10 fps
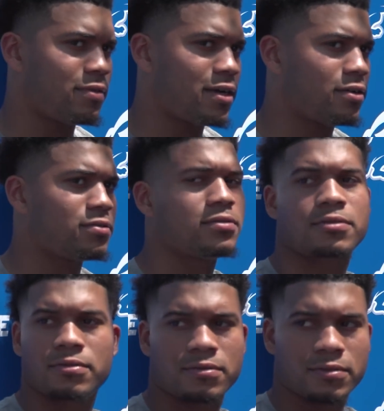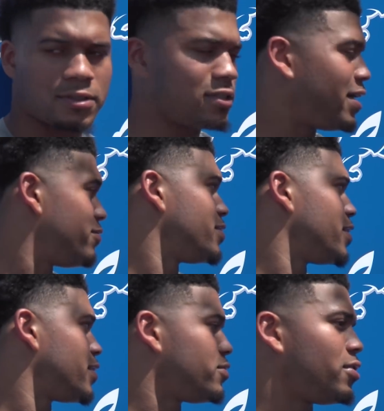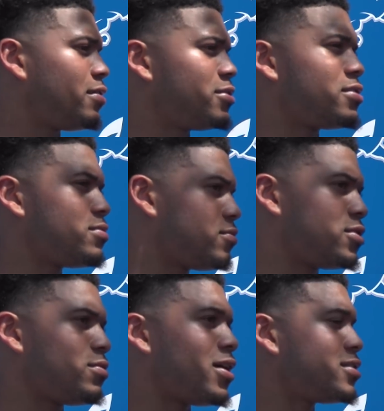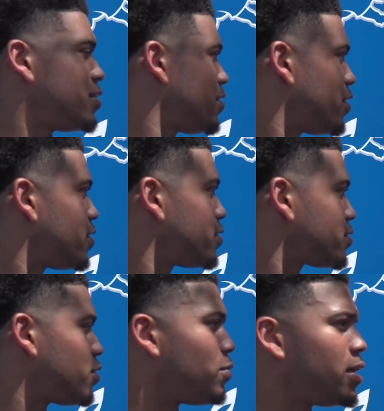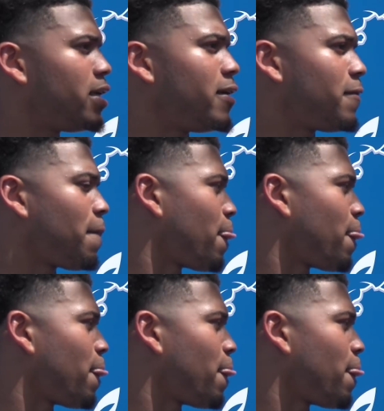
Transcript: around just everything, you know, I'm just watching and learning. So one day,